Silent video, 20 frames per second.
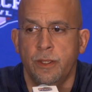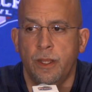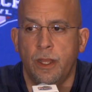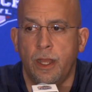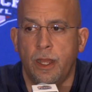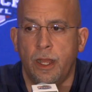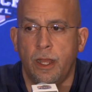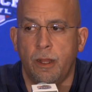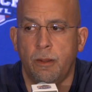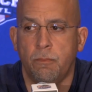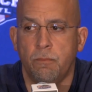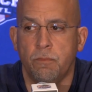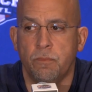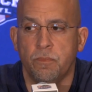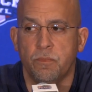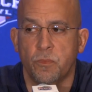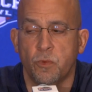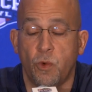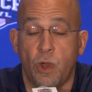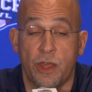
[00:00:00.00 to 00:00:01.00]
Um,
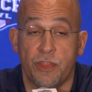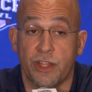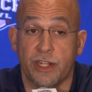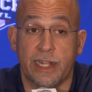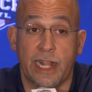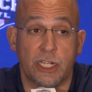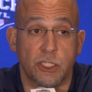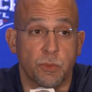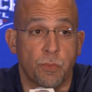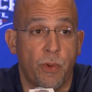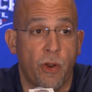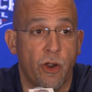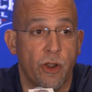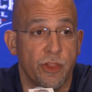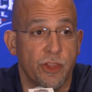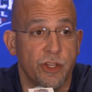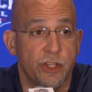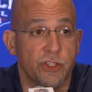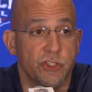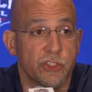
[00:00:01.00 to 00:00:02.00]
well, I think that's part
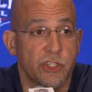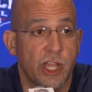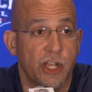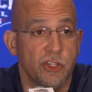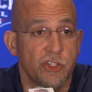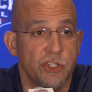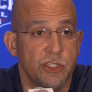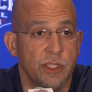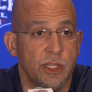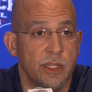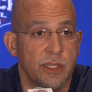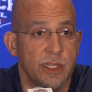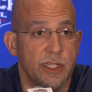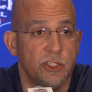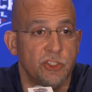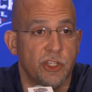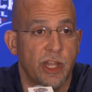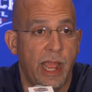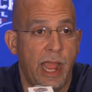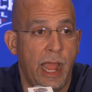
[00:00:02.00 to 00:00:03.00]
of the discussion that
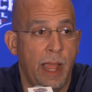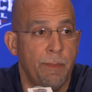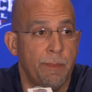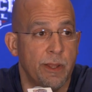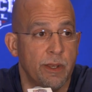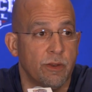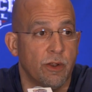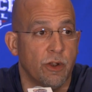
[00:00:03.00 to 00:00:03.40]
needs to happen.